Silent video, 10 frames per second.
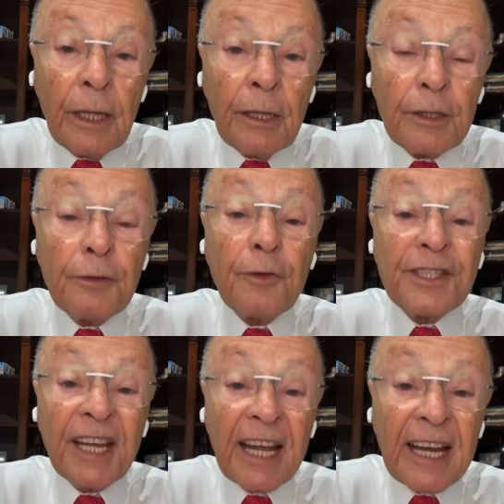if you
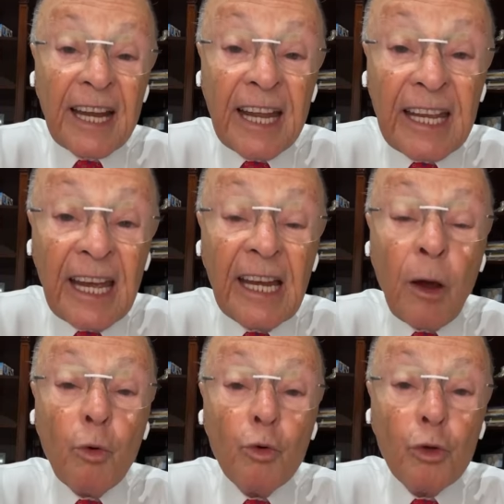believe
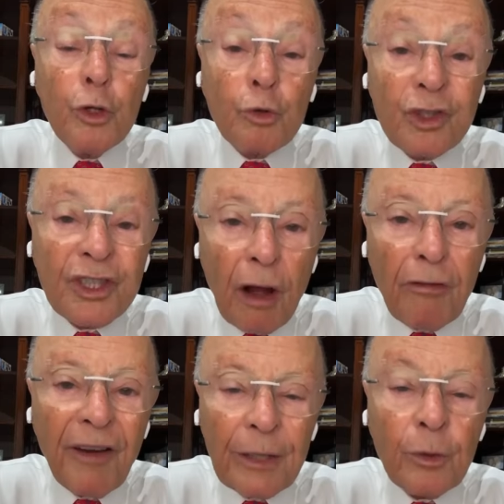that He is the
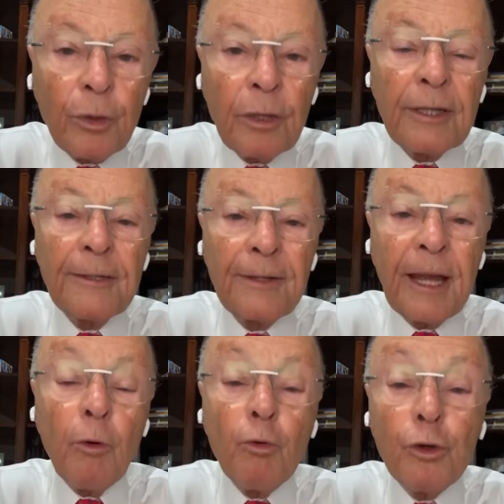only Savior,
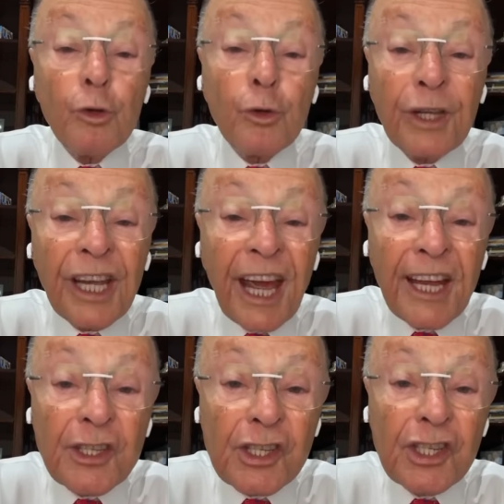the only
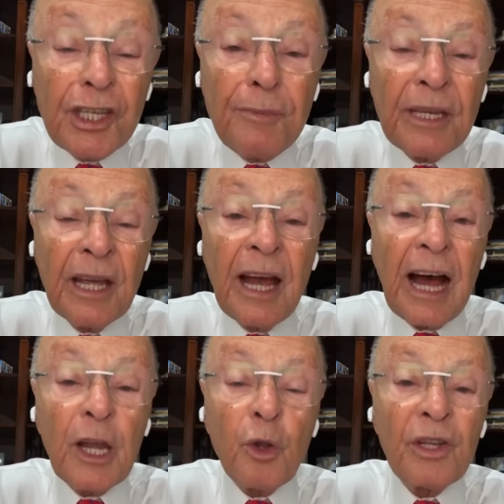one
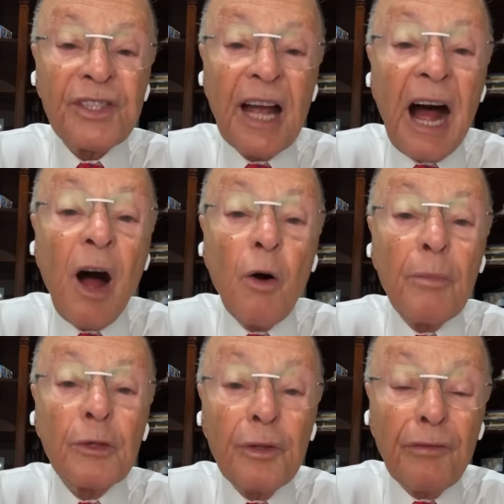who redeems
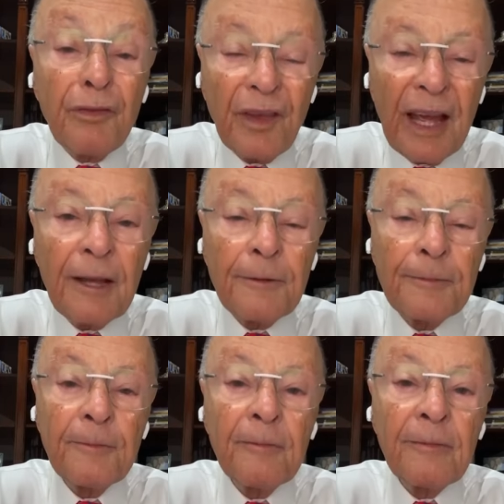our soul from
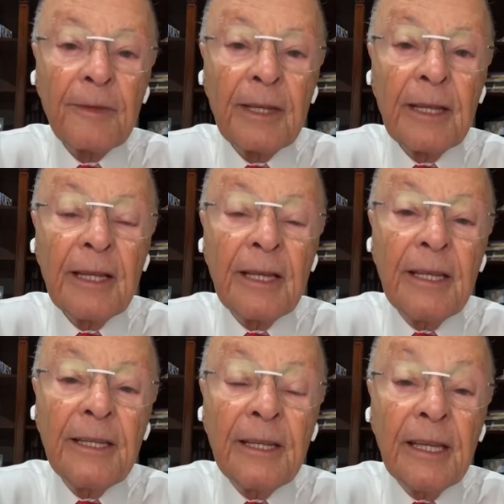hell,
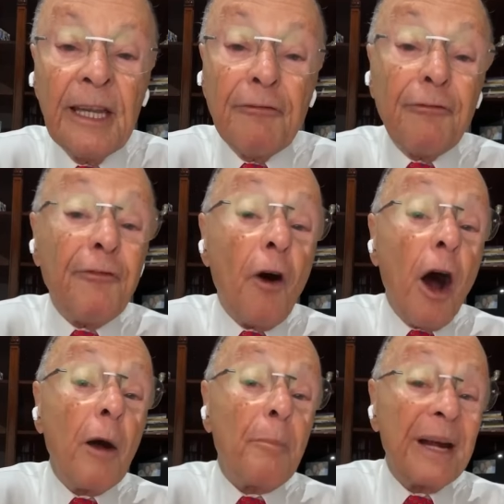
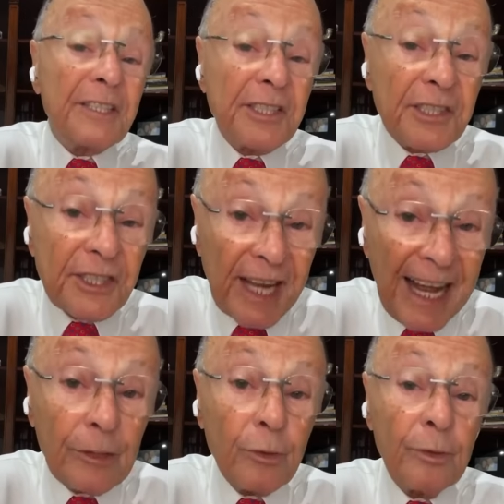and you are
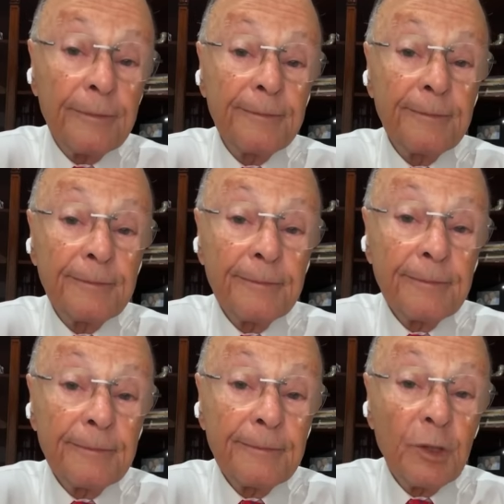baptized,
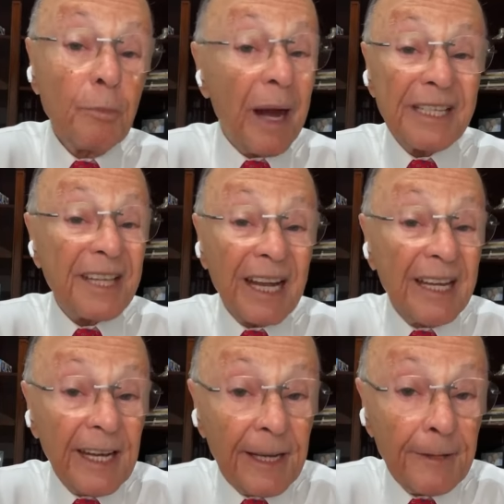it's not enough
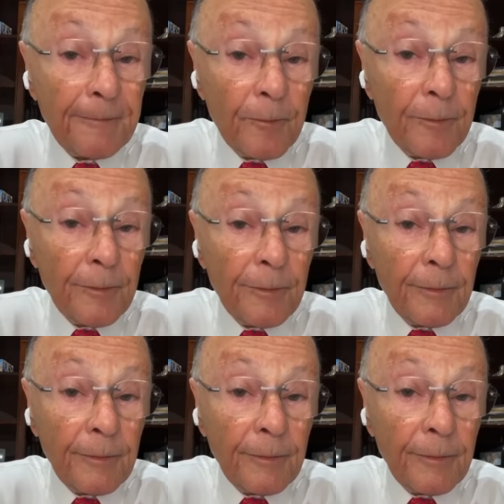to believe.